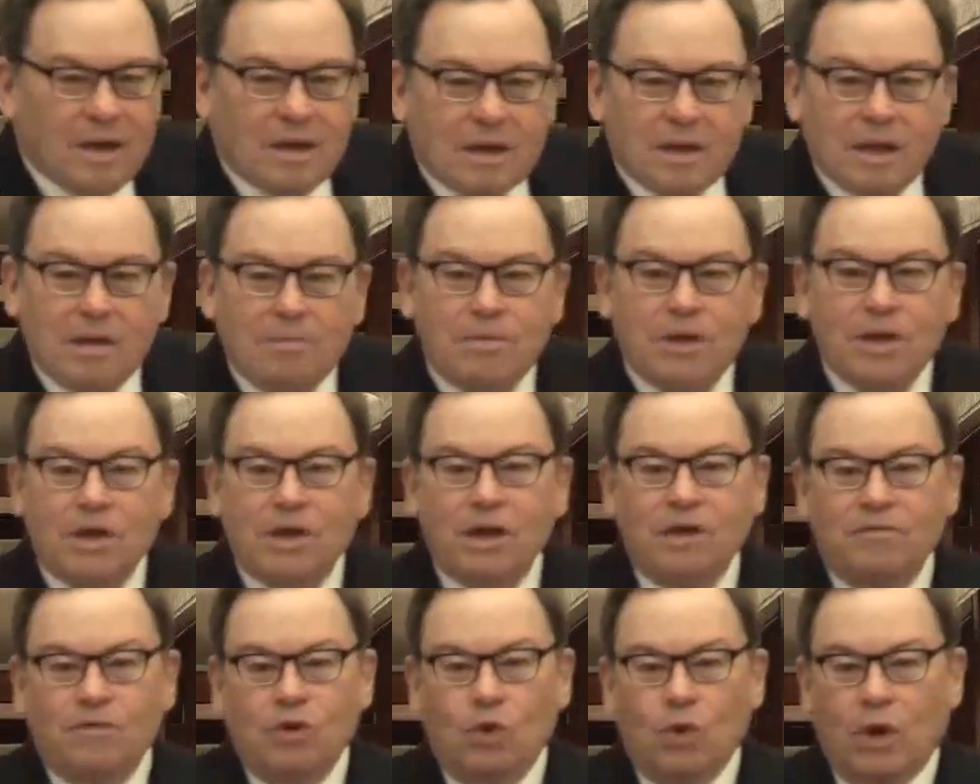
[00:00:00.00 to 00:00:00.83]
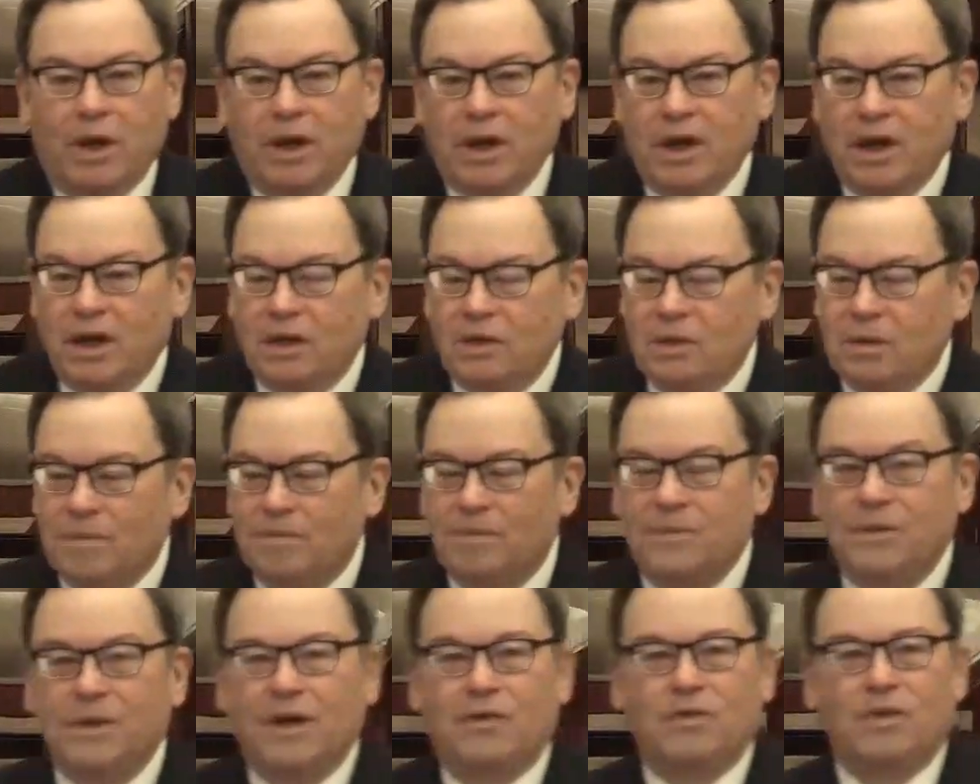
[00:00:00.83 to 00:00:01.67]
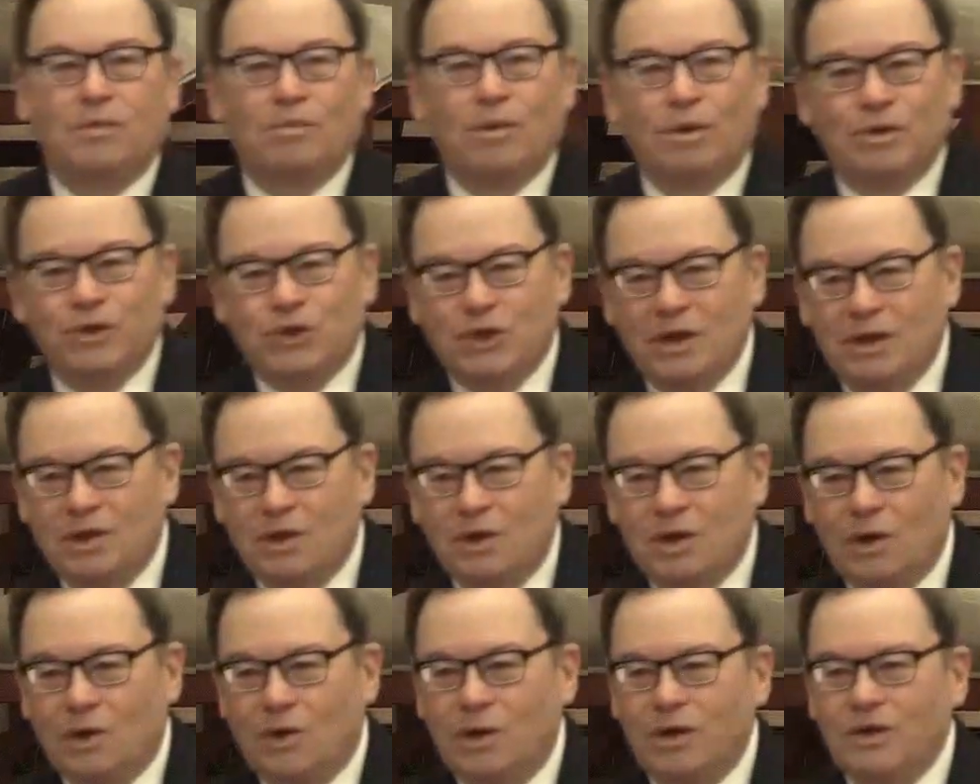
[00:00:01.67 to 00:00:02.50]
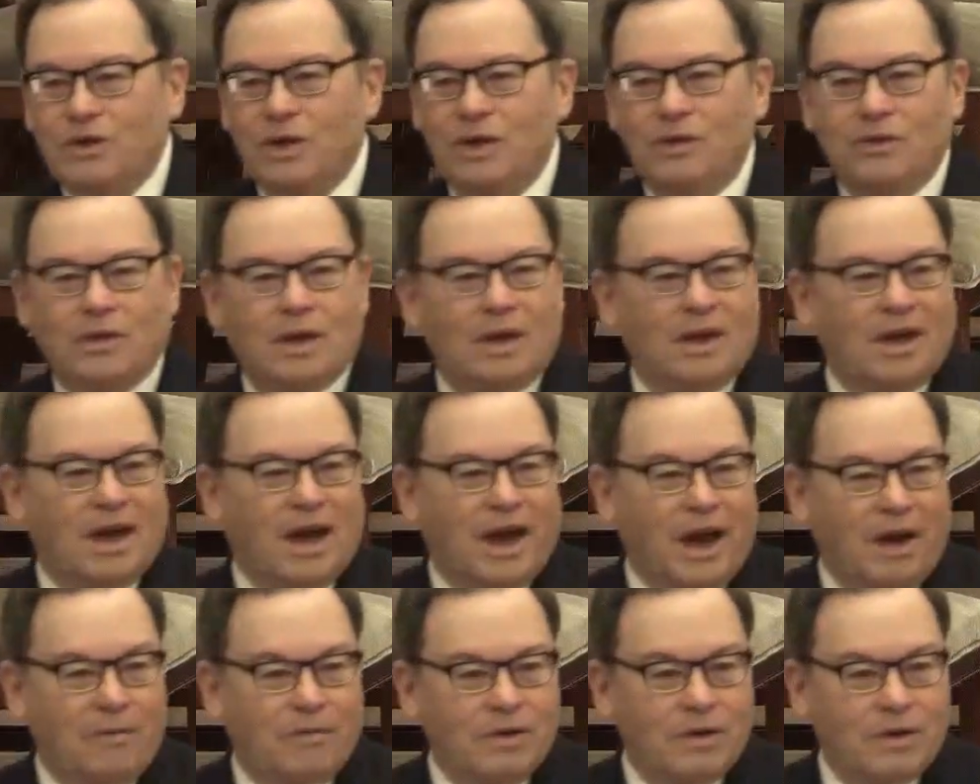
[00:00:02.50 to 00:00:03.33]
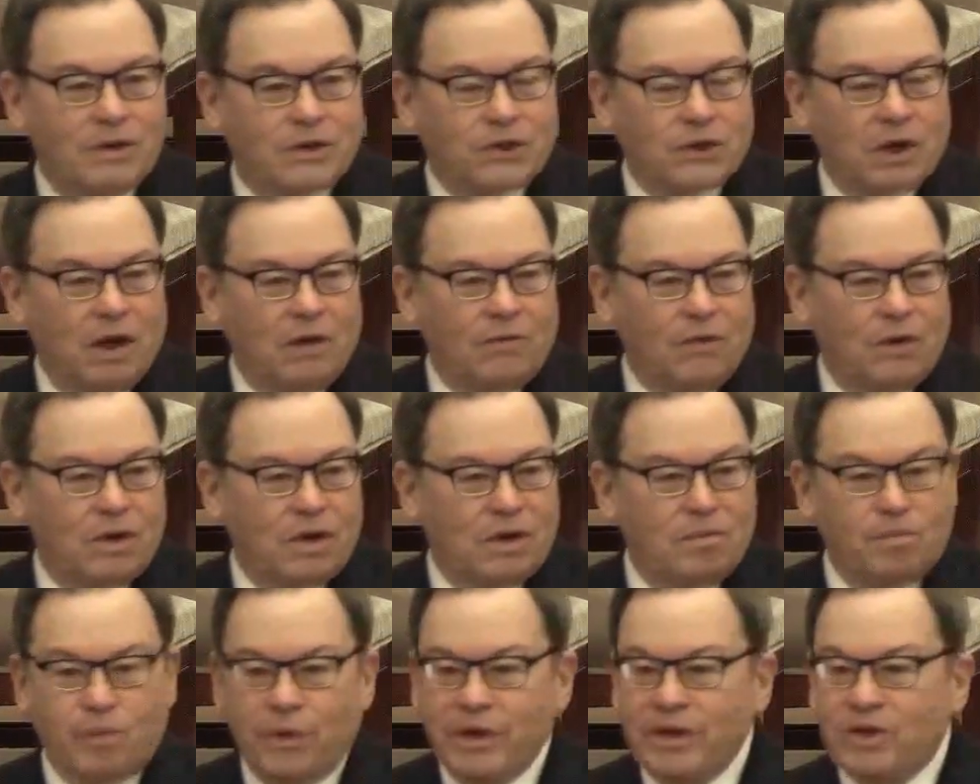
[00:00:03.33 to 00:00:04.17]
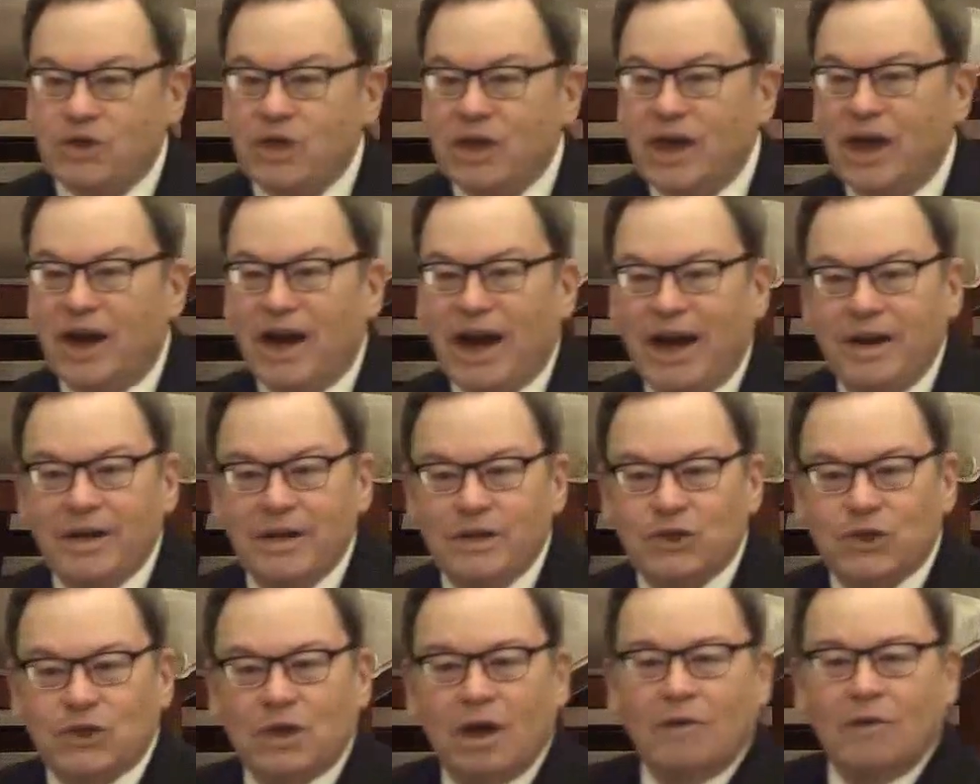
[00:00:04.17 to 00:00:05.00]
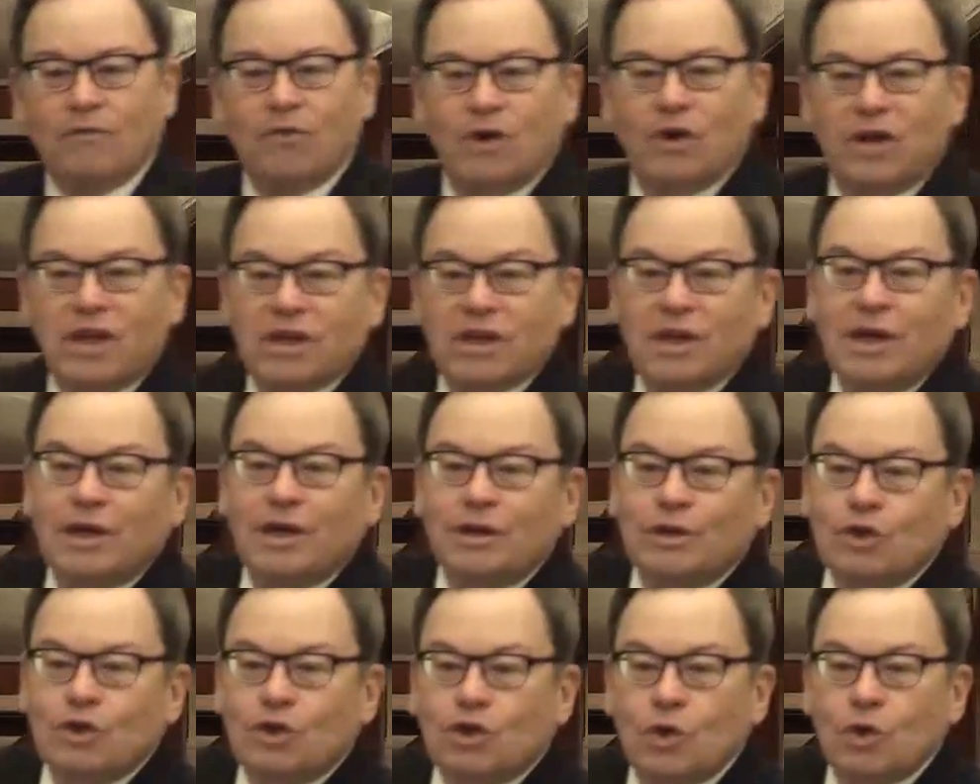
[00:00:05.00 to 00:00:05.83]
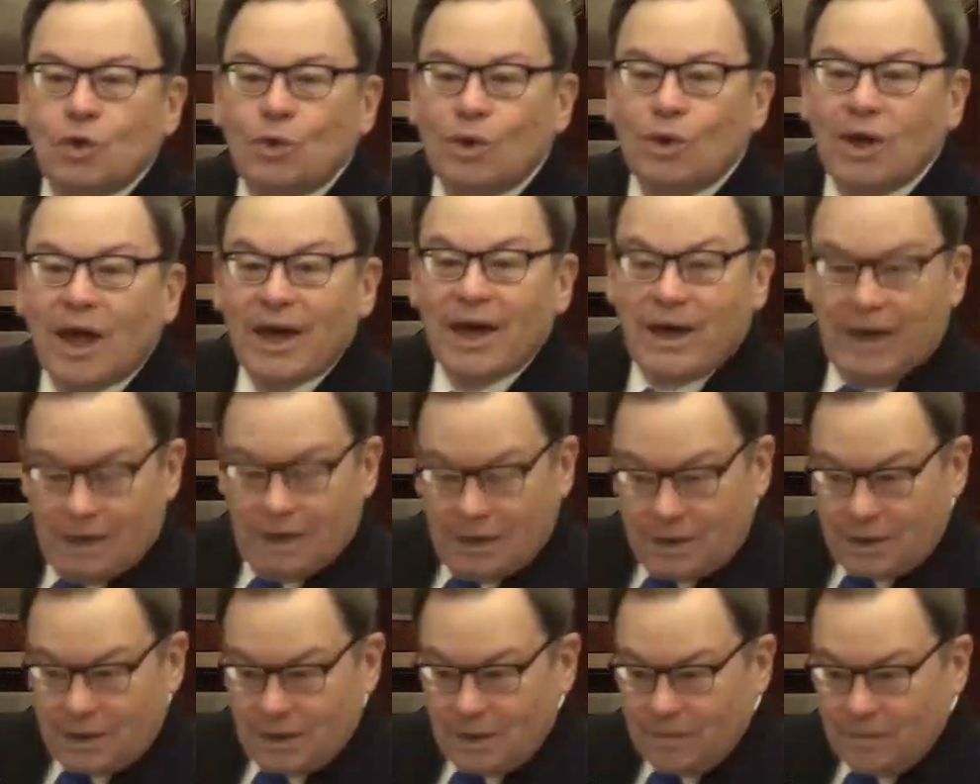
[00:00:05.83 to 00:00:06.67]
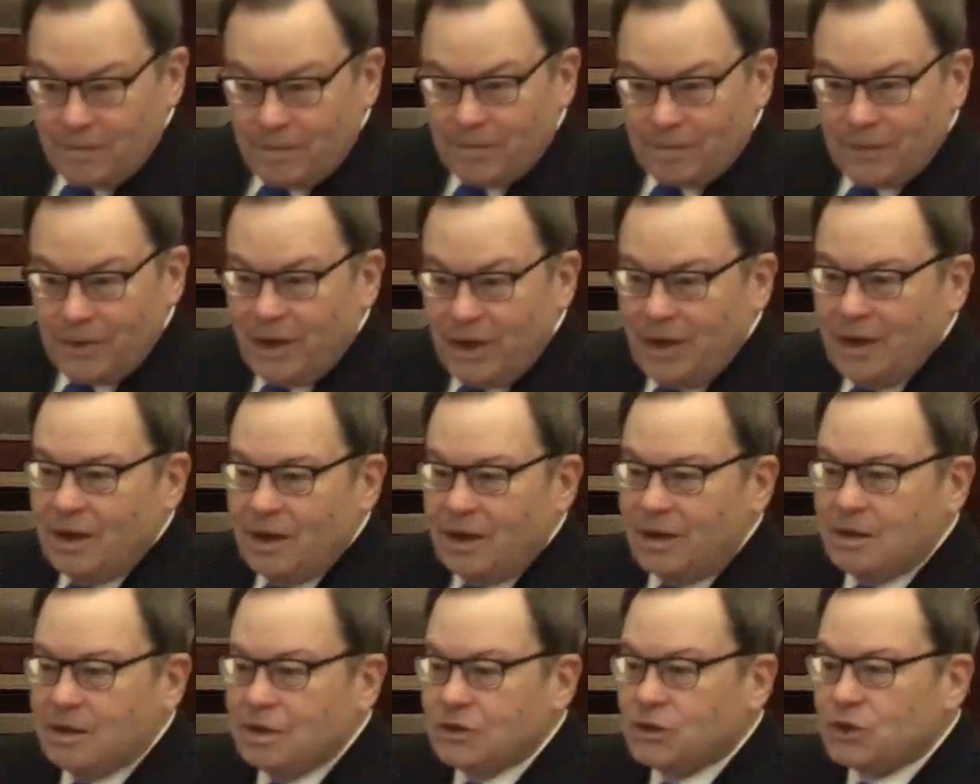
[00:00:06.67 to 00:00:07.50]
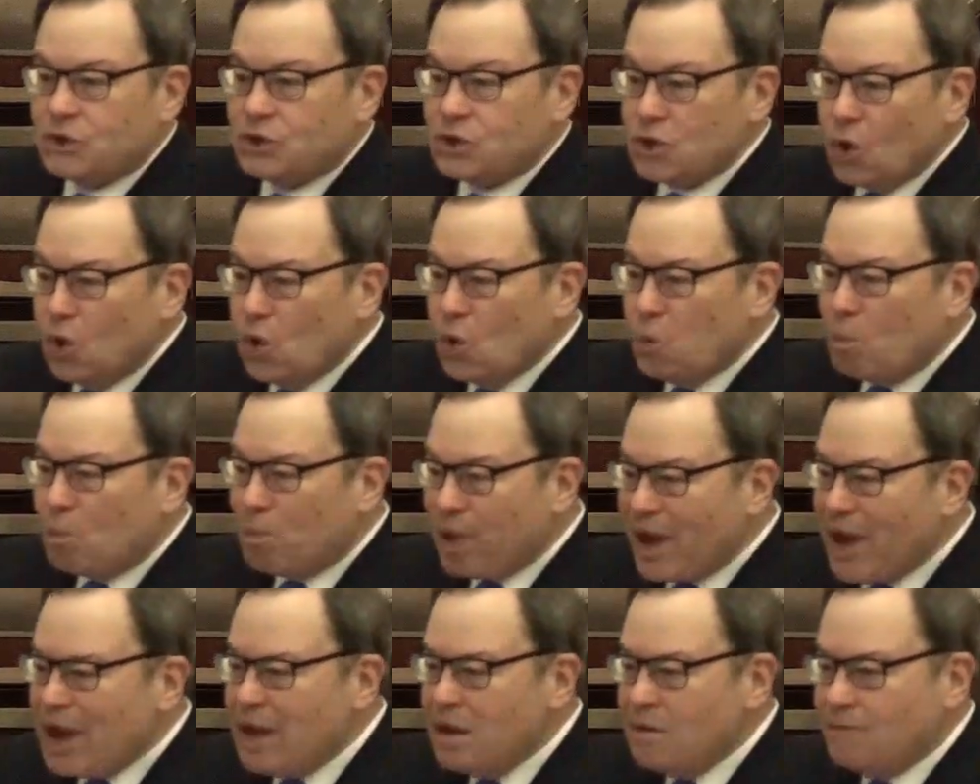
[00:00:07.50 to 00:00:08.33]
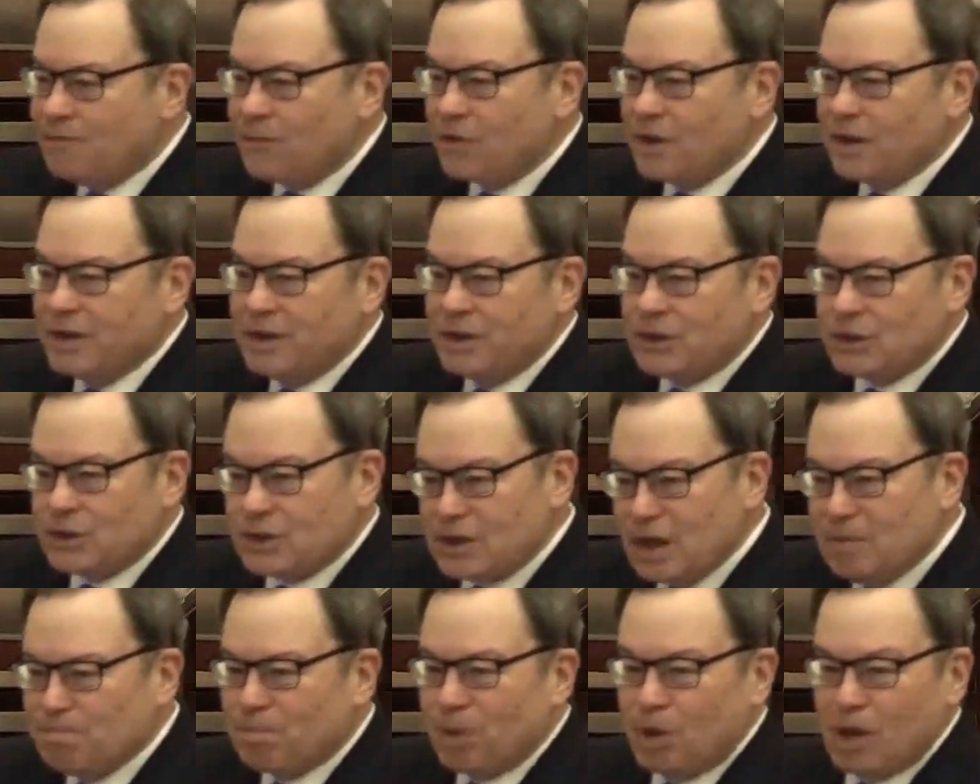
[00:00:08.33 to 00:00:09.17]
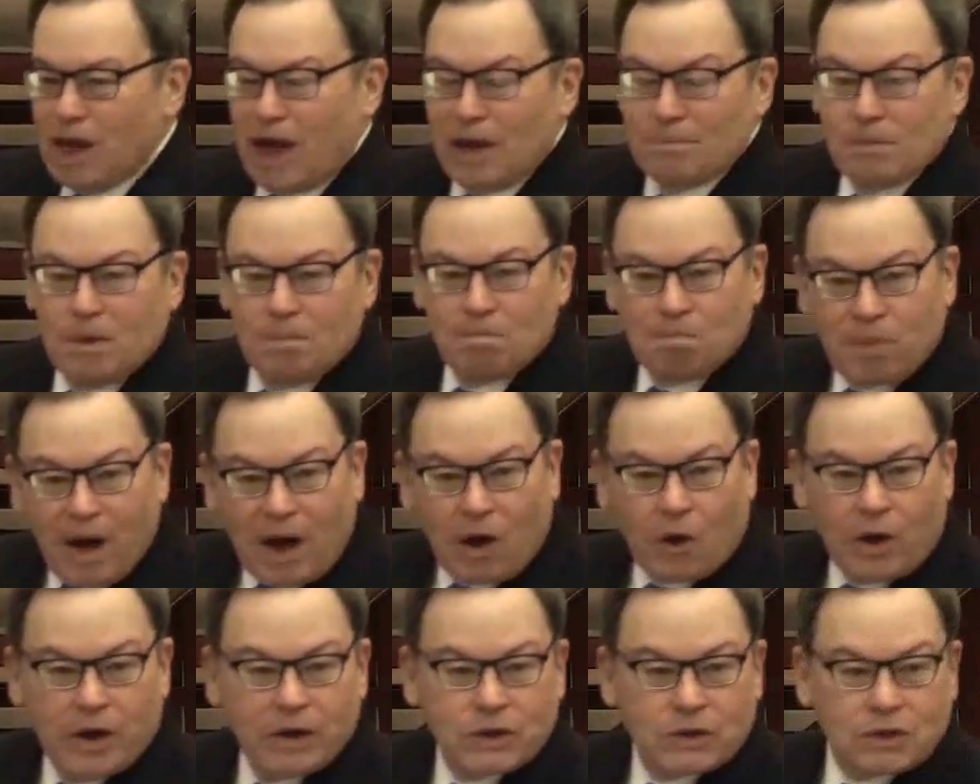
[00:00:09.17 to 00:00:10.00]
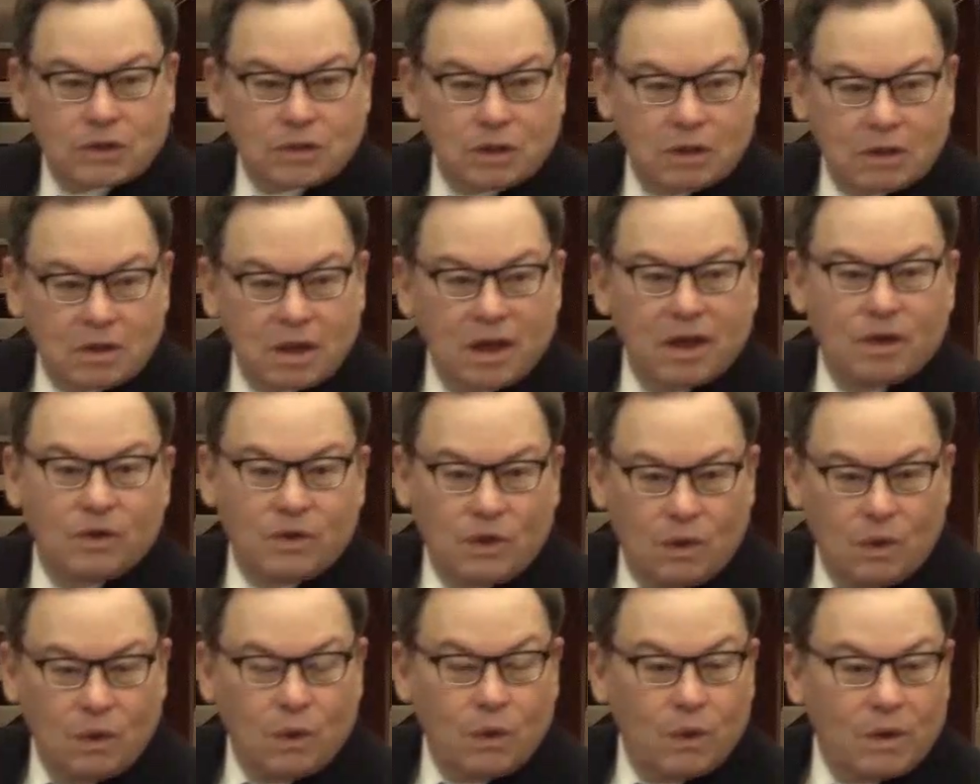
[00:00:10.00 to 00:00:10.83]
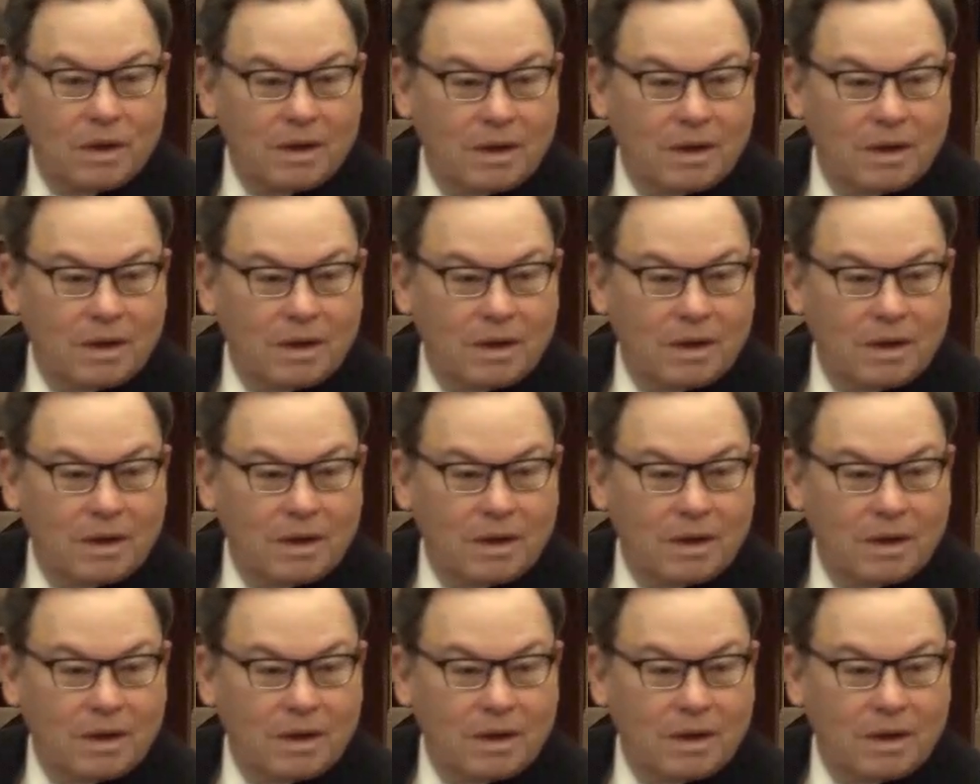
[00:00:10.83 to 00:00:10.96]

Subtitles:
Let me give you a hint of the most encouraging thing I ever discovered in preaching, and I discovered it too late. It is so painfully simple, I'm embarrassed to tell you.